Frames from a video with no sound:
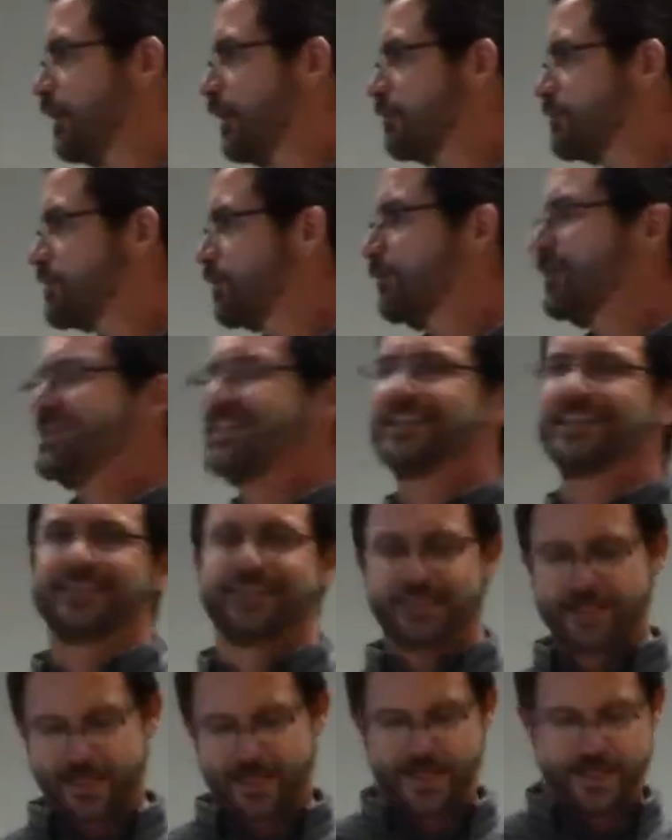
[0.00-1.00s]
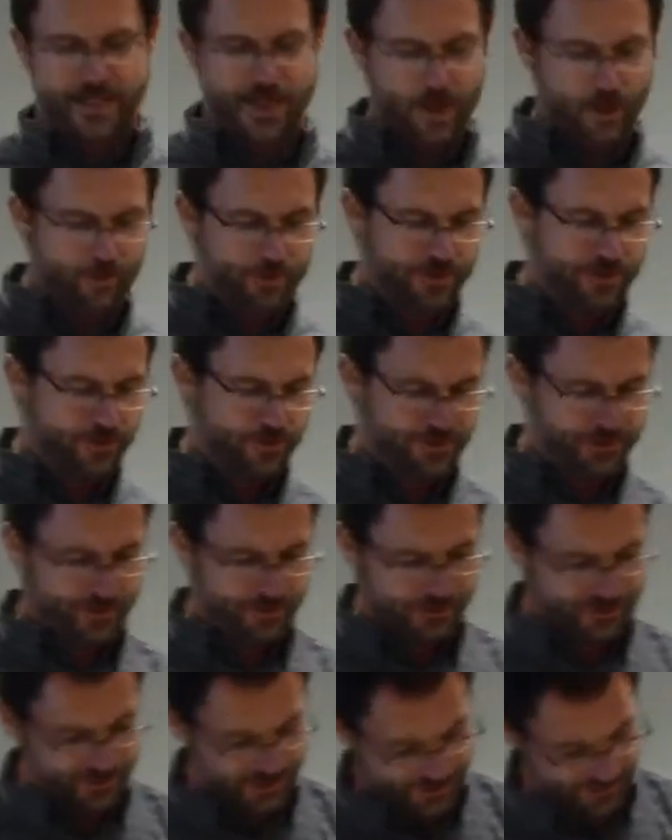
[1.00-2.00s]
somebody that can help you with
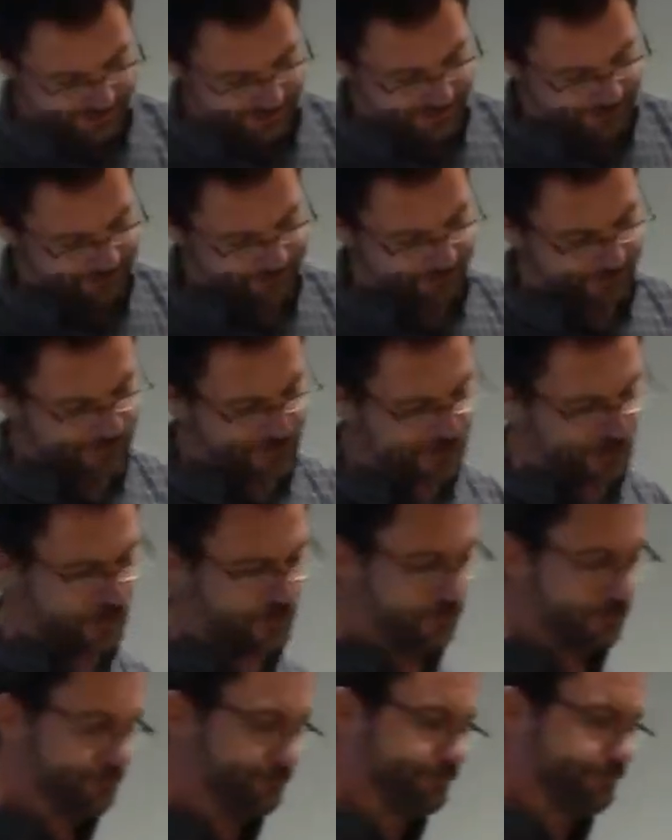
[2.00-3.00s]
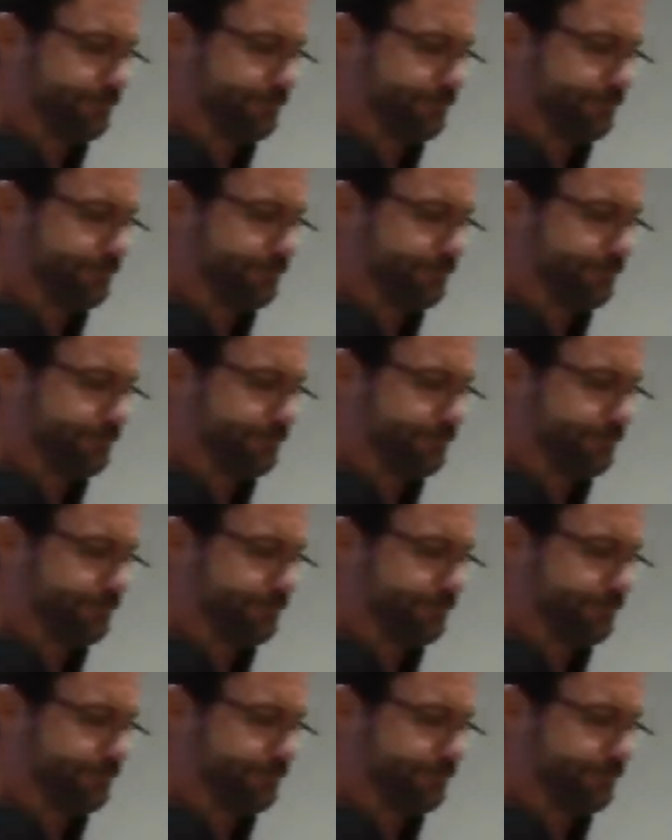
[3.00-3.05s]
those things. So,